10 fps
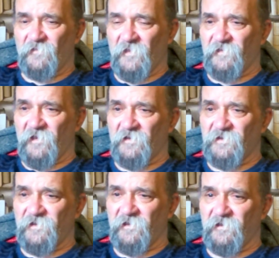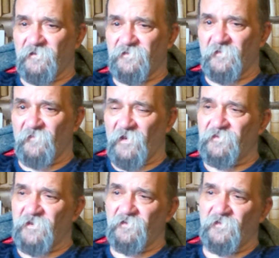that they actually
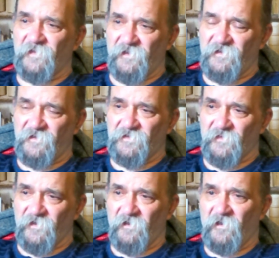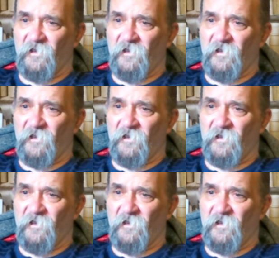developed another industry